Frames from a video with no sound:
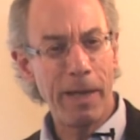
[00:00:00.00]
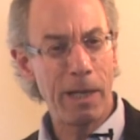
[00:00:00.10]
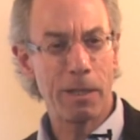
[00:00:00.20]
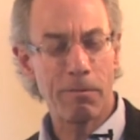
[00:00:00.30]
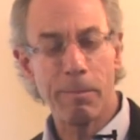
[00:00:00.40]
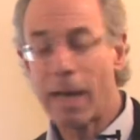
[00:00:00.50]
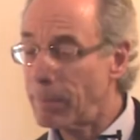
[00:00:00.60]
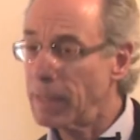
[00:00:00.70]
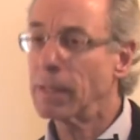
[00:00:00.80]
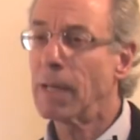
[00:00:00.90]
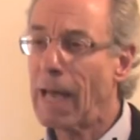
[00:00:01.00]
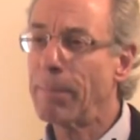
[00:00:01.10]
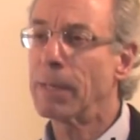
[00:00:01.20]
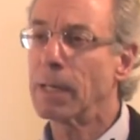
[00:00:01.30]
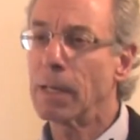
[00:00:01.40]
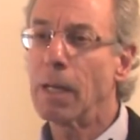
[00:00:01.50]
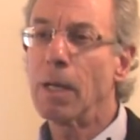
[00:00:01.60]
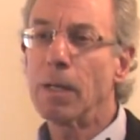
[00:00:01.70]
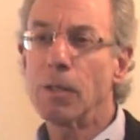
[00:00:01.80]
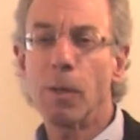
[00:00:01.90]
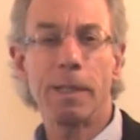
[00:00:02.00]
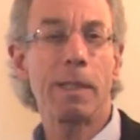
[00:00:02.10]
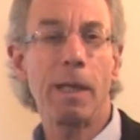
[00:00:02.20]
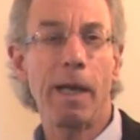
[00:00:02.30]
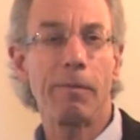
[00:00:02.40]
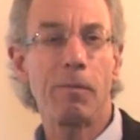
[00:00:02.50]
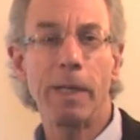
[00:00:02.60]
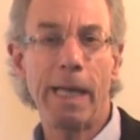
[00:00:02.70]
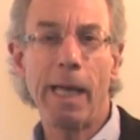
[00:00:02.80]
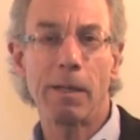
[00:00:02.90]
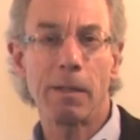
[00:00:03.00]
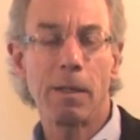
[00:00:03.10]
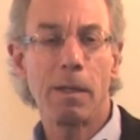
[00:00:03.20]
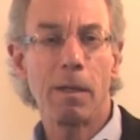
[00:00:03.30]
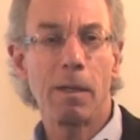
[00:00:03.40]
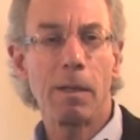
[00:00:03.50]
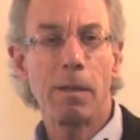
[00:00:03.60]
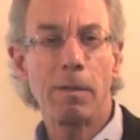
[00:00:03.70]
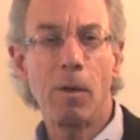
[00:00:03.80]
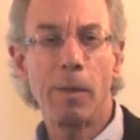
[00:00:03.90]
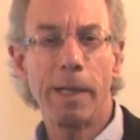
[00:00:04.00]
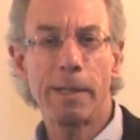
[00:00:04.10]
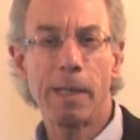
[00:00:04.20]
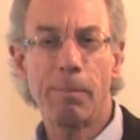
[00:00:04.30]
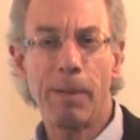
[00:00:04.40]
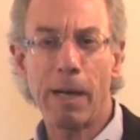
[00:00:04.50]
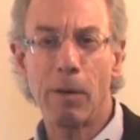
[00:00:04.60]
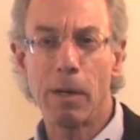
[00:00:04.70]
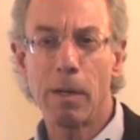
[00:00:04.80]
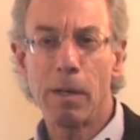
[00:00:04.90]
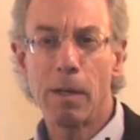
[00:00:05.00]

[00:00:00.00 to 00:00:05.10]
things from happening to us in life. We can't. No one has that power.